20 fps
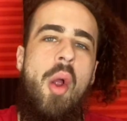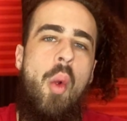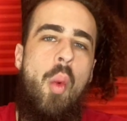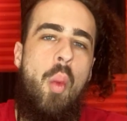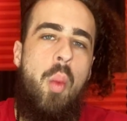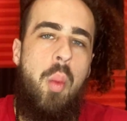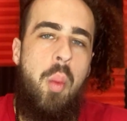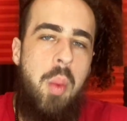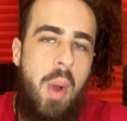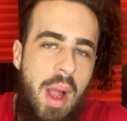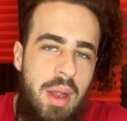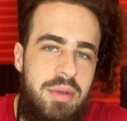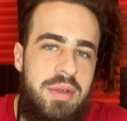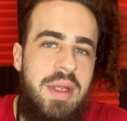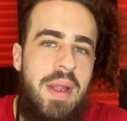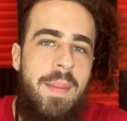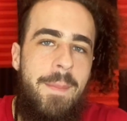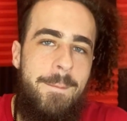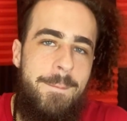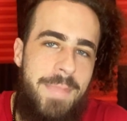
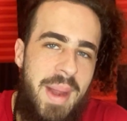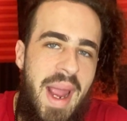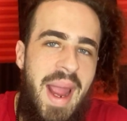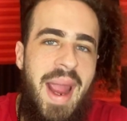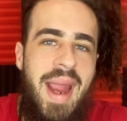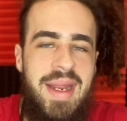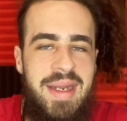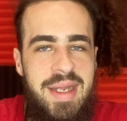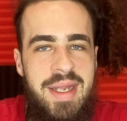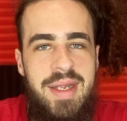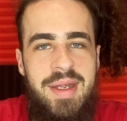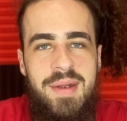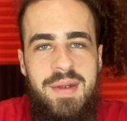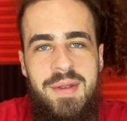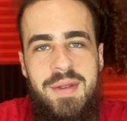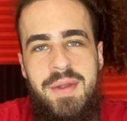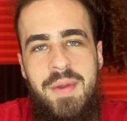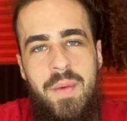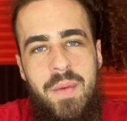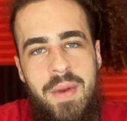welcome back
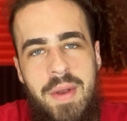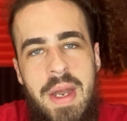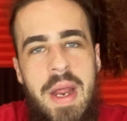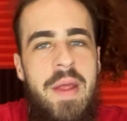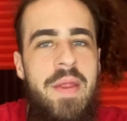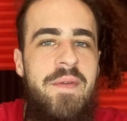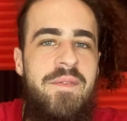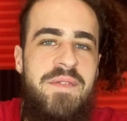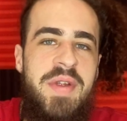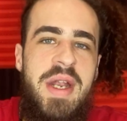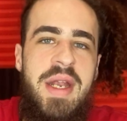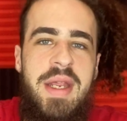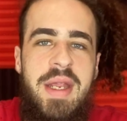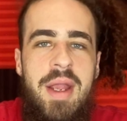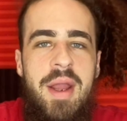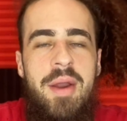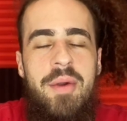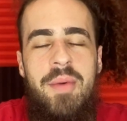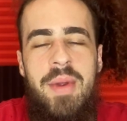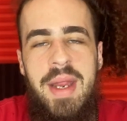to another
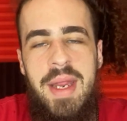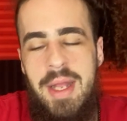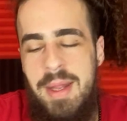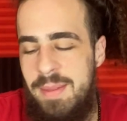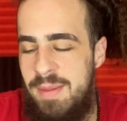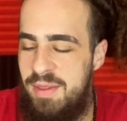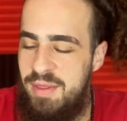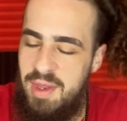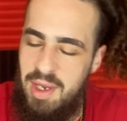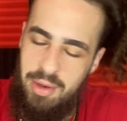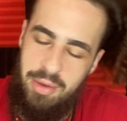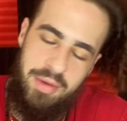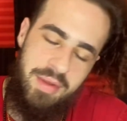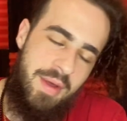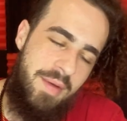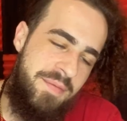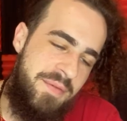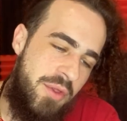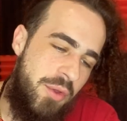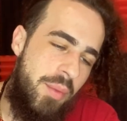video in the series
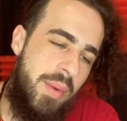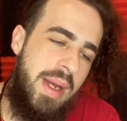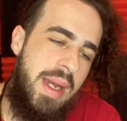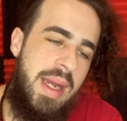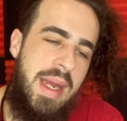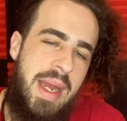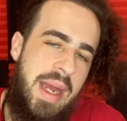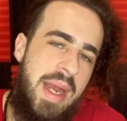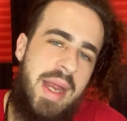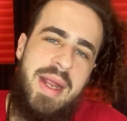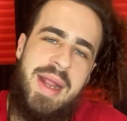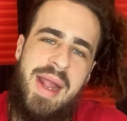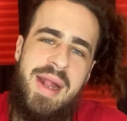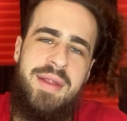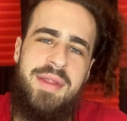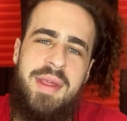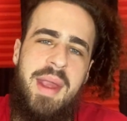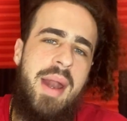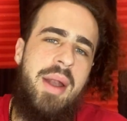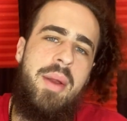of three
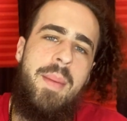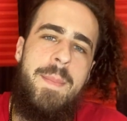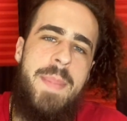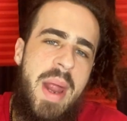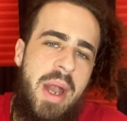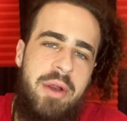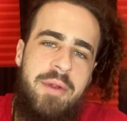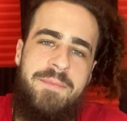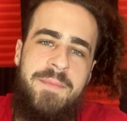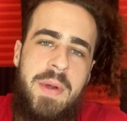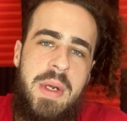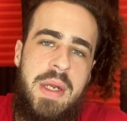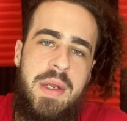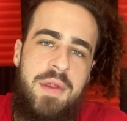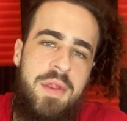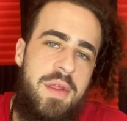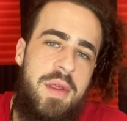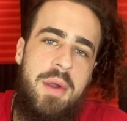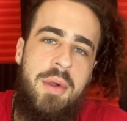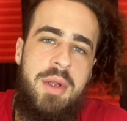handguns that are better for
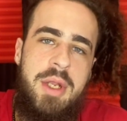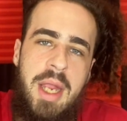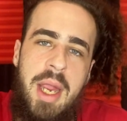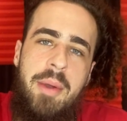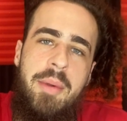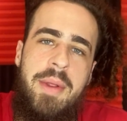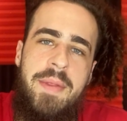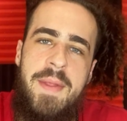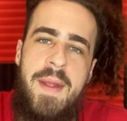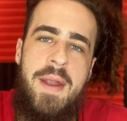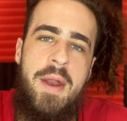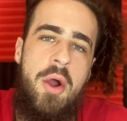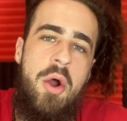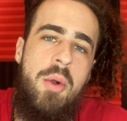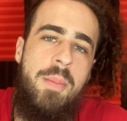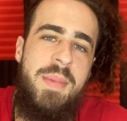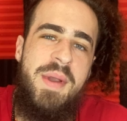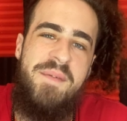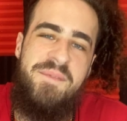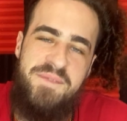concealed carry than
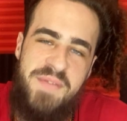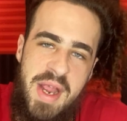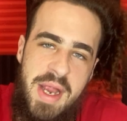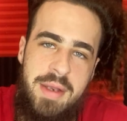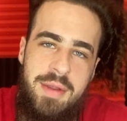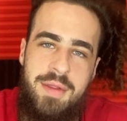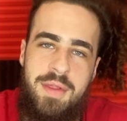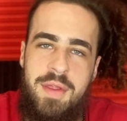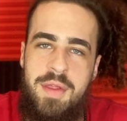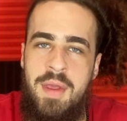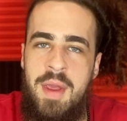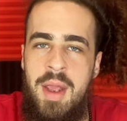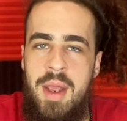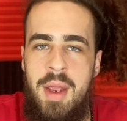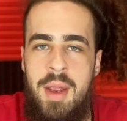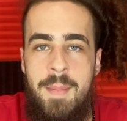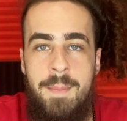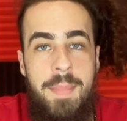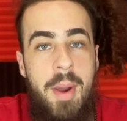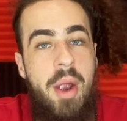home defense
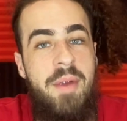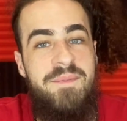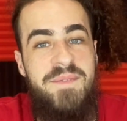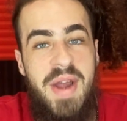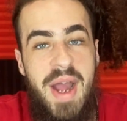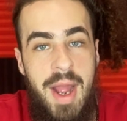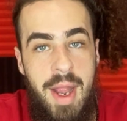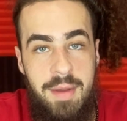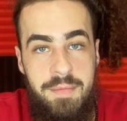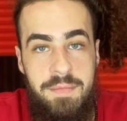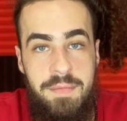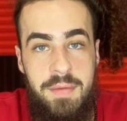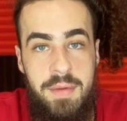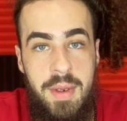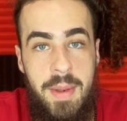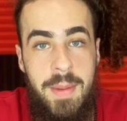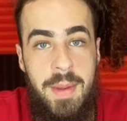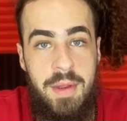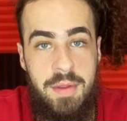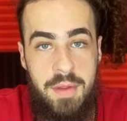part five
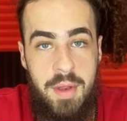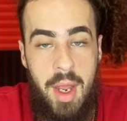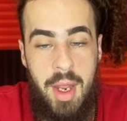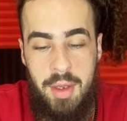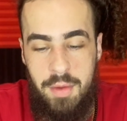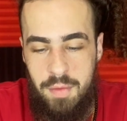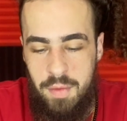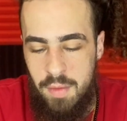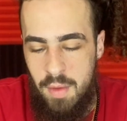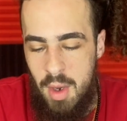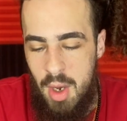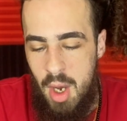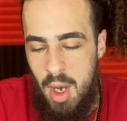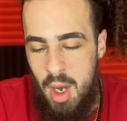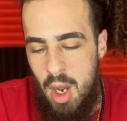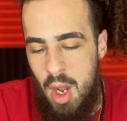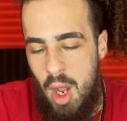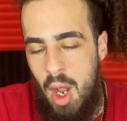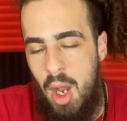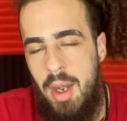in this case
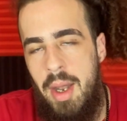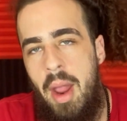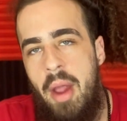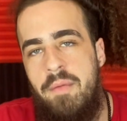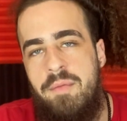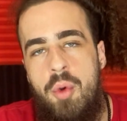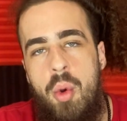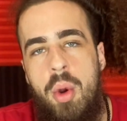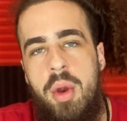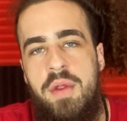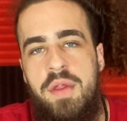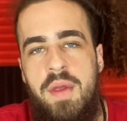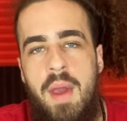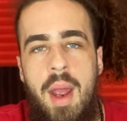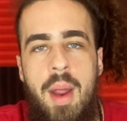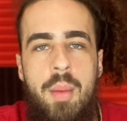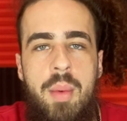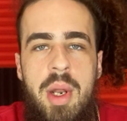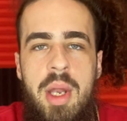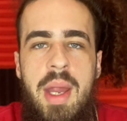uh, now of course
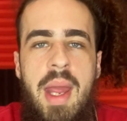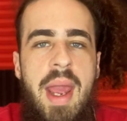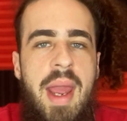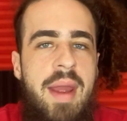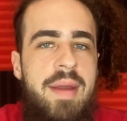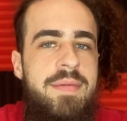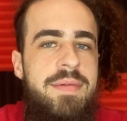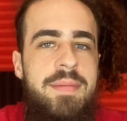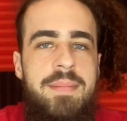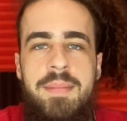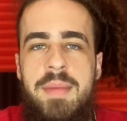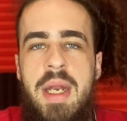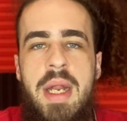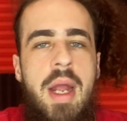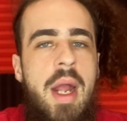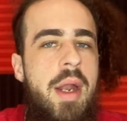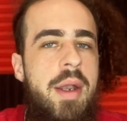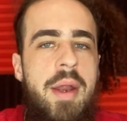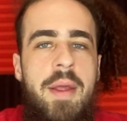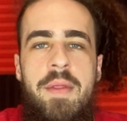i will have
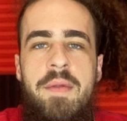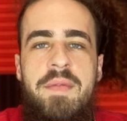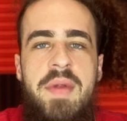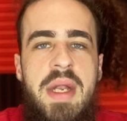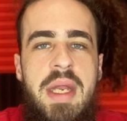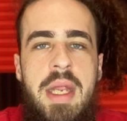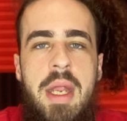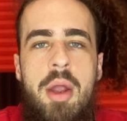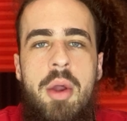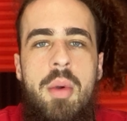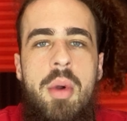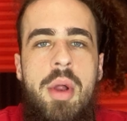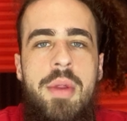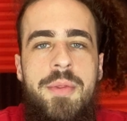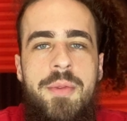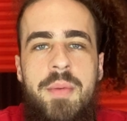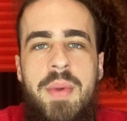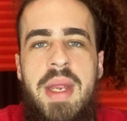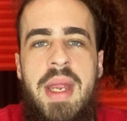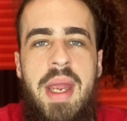another video
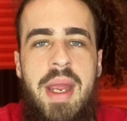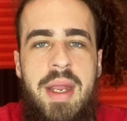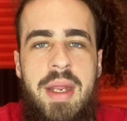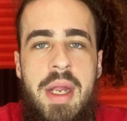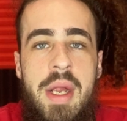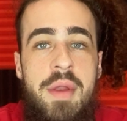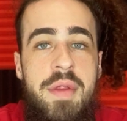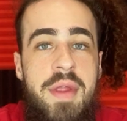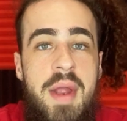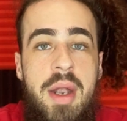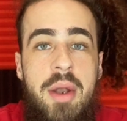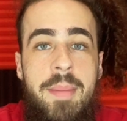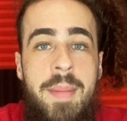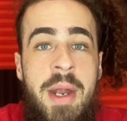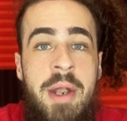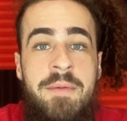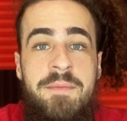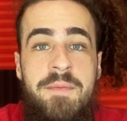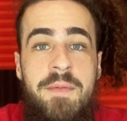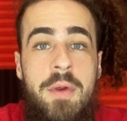on three handguns that are
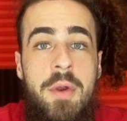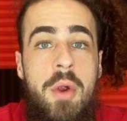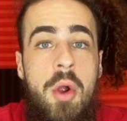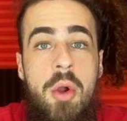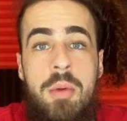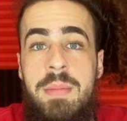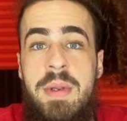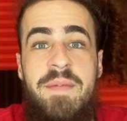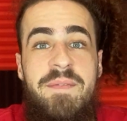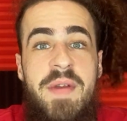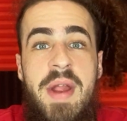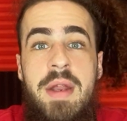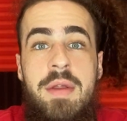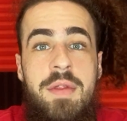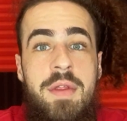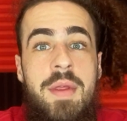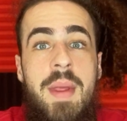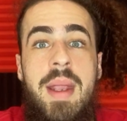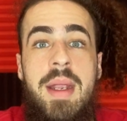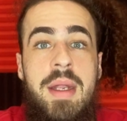better for home
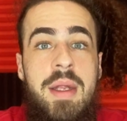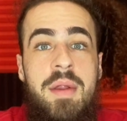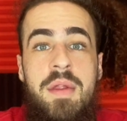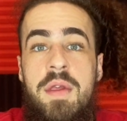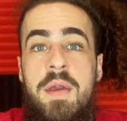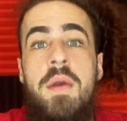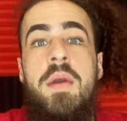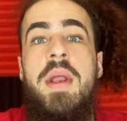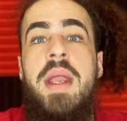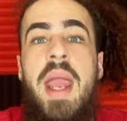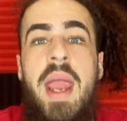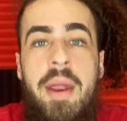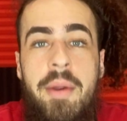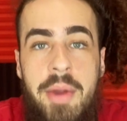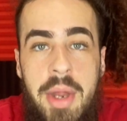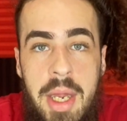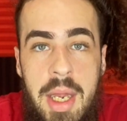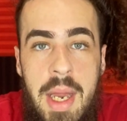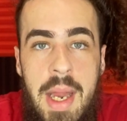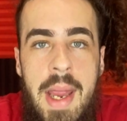defense than concealed
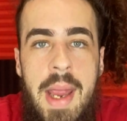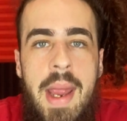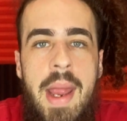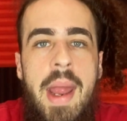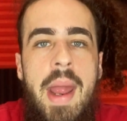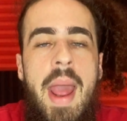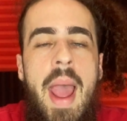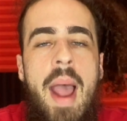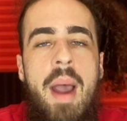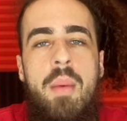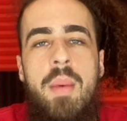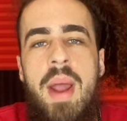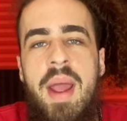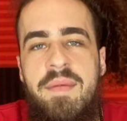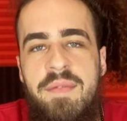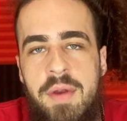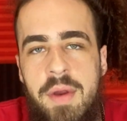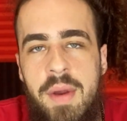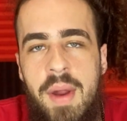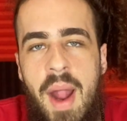carry
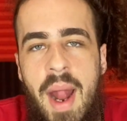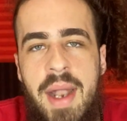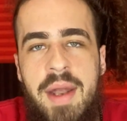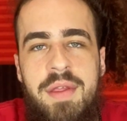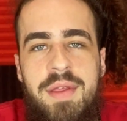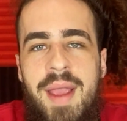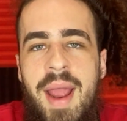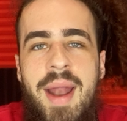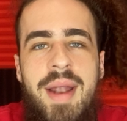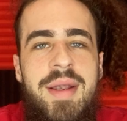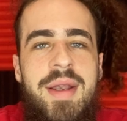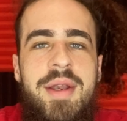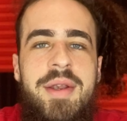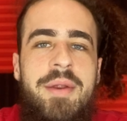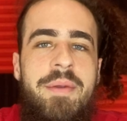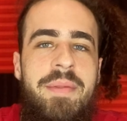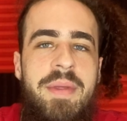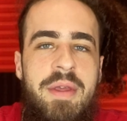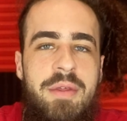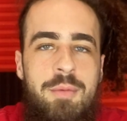however i decided to
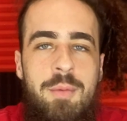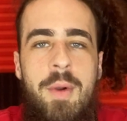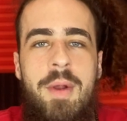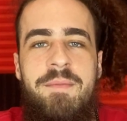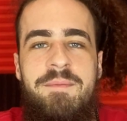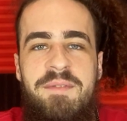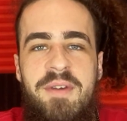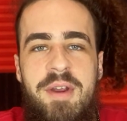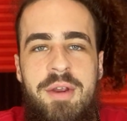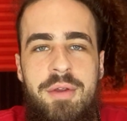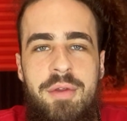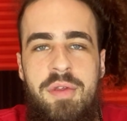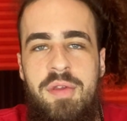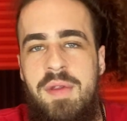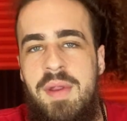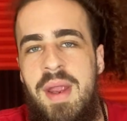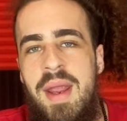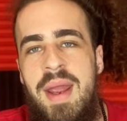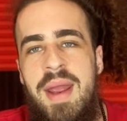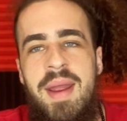do this one
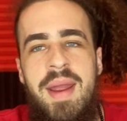first